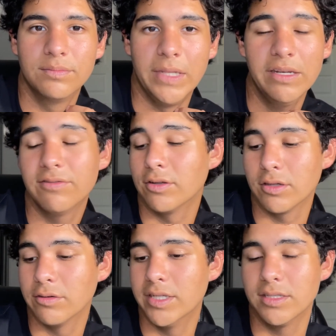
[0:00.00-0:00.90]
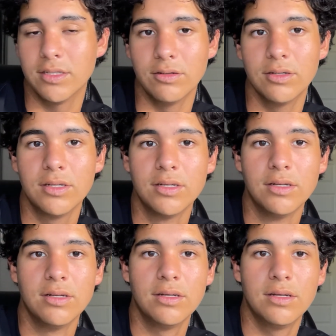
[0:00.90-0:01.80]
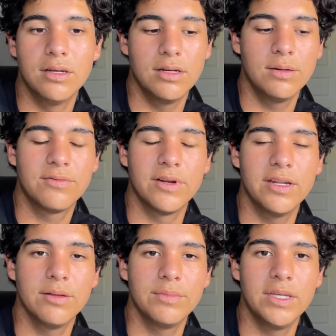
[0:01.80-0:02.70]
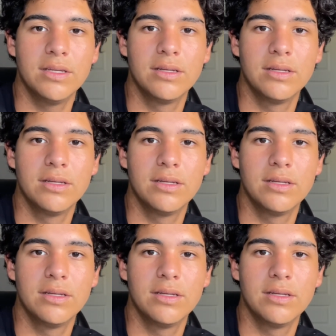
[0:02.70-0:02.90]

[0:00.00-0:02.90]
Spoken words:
in full Korean too. A friend helped me